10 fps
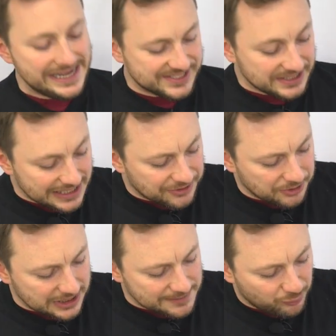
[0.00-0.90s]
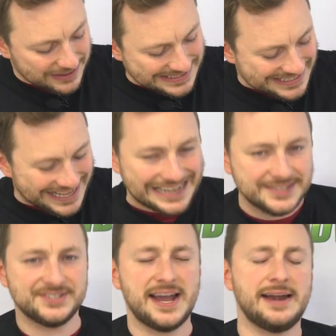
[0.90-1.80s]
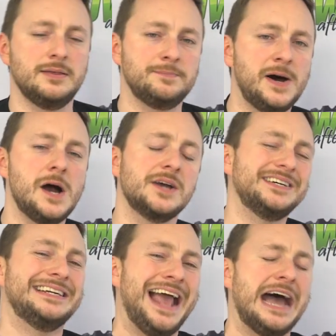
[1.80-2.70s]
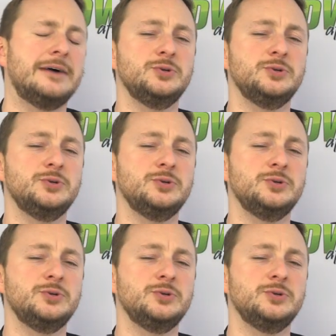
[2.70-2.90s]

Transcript: is literally printed inside of the box on how